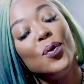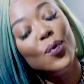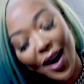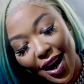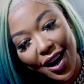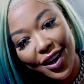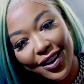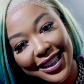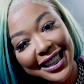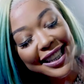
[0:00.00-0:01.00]

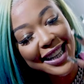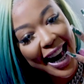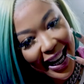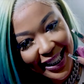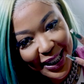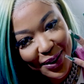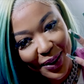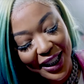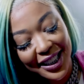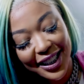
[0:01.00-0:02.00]
Well, yes,
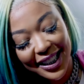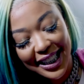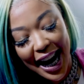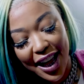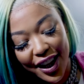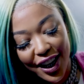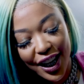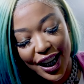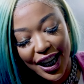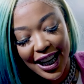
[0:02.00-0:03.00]
we are still
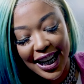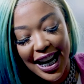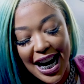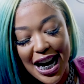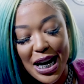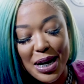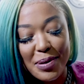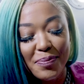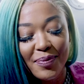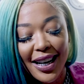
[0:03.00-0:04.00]
together.
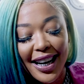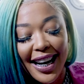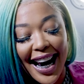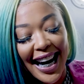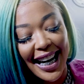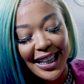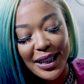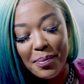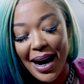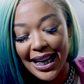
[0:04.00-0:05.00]
Um, he
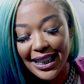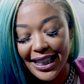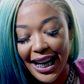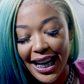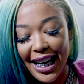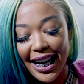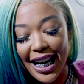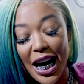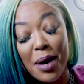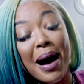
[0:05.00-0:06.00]
is
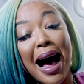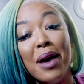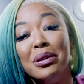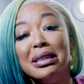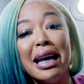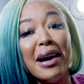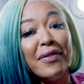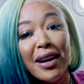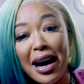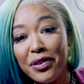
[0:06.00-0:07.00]
amazing. Um, I will
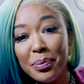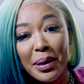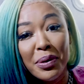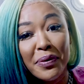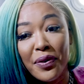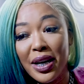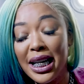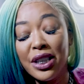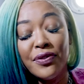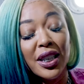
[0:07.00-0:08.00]
never ever be with
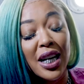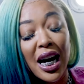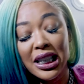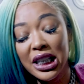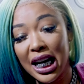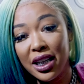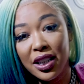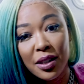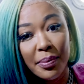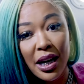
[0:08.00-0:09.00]
French. For y'all trying to
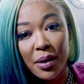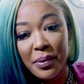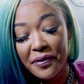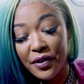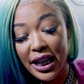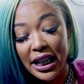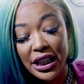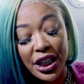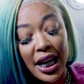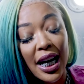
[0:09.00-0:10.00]
hook me up with
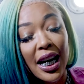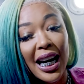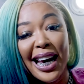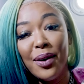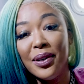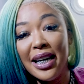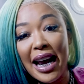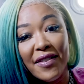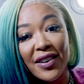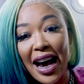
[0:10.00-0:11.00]
French, it will
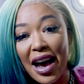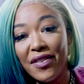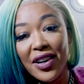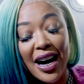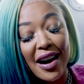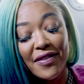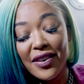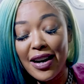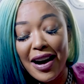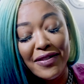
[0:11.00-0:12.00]
never ever
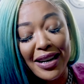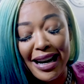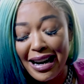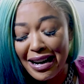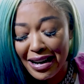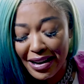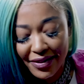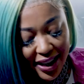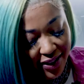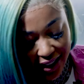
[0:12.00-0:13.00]
ever ever
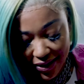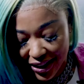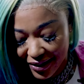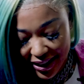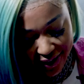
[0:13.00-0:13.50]
ever ever ever ever ever,